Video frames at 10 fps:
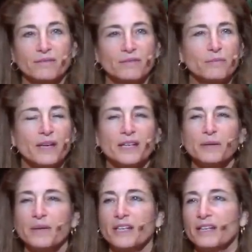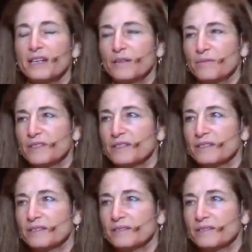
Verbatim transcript: Many, many names.